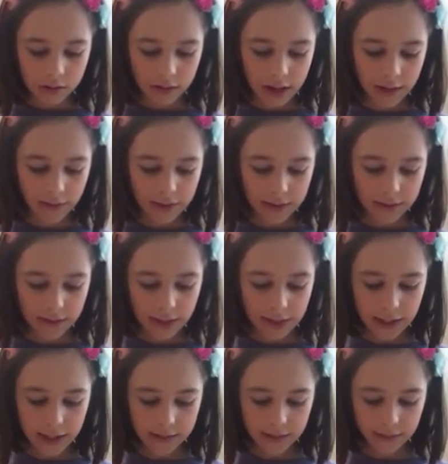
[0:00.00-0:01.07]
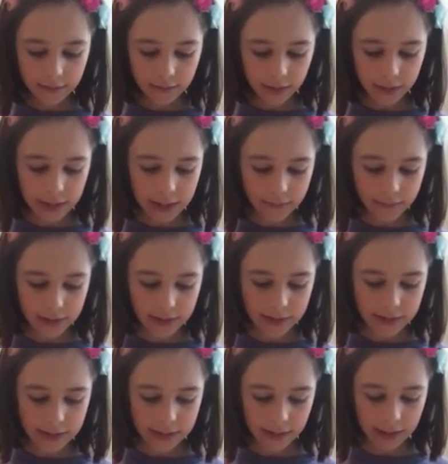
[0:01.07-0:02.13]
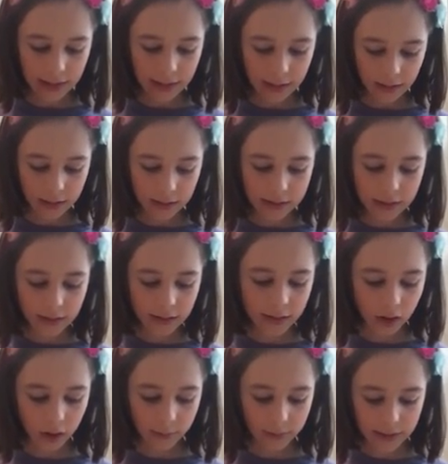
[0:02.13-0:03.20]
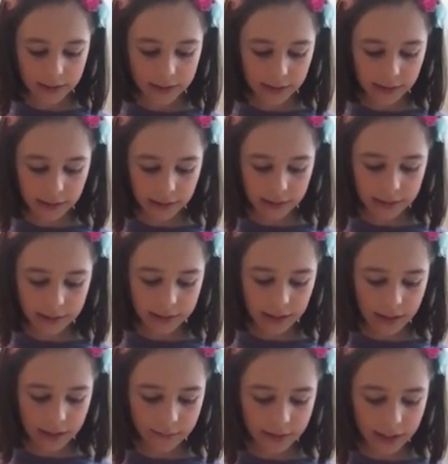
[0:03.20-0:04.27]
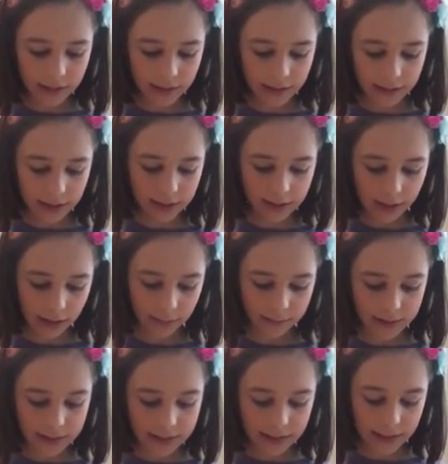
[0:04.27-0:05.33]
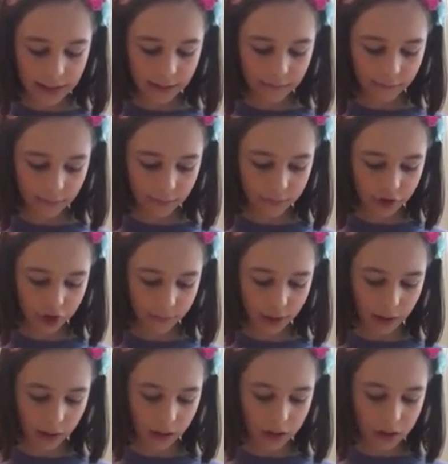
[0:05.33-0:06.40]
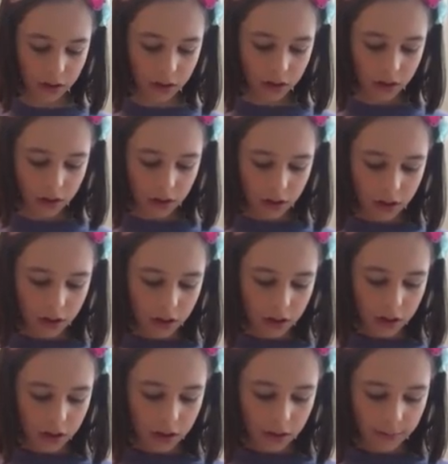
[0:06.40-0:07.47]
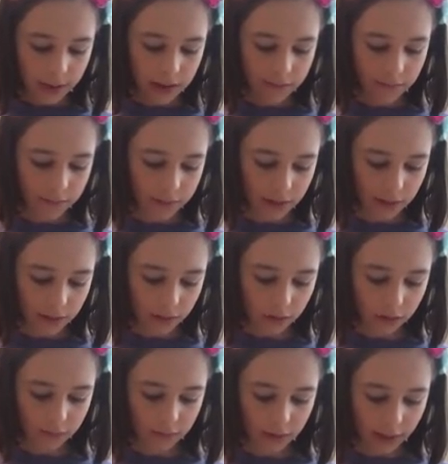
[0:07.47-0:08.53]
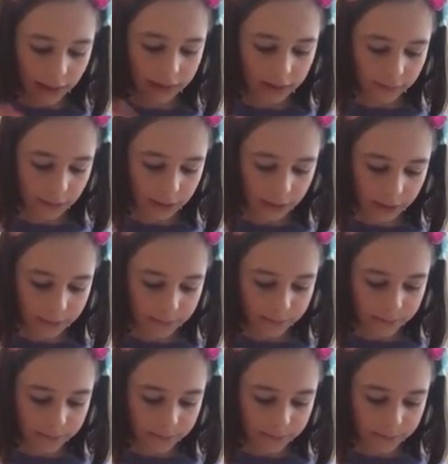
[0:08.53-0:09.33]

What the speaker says: And this like isn't really even sticky. It's a little, but it's not even that sticky from shipping. It might even be a little overactivated.